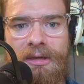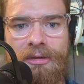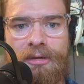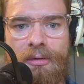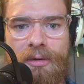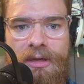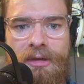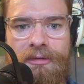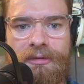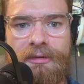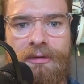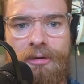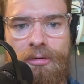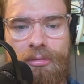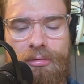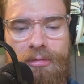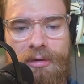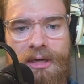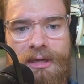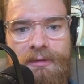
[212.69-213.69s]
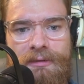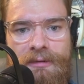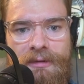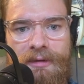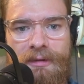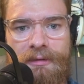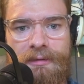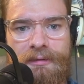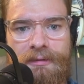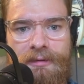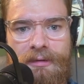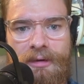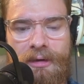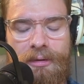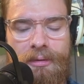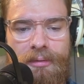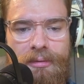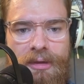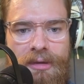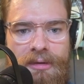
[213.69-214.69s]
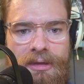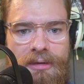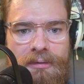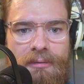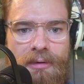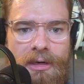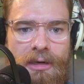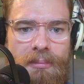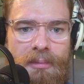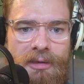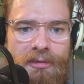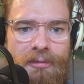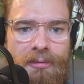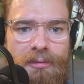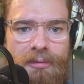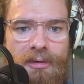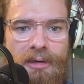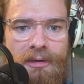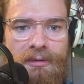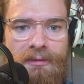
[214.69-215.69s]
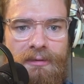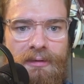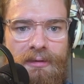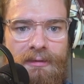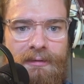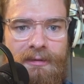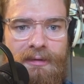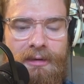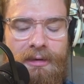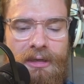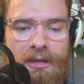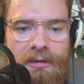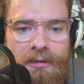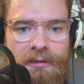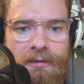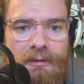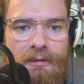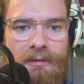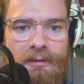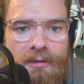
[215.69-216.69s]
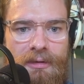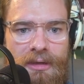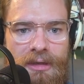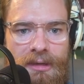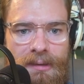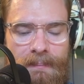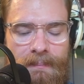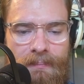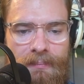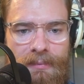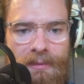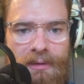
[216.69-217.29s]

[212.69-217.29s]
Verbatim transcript: there is no crisis other than the environmental crisis, and I could certainly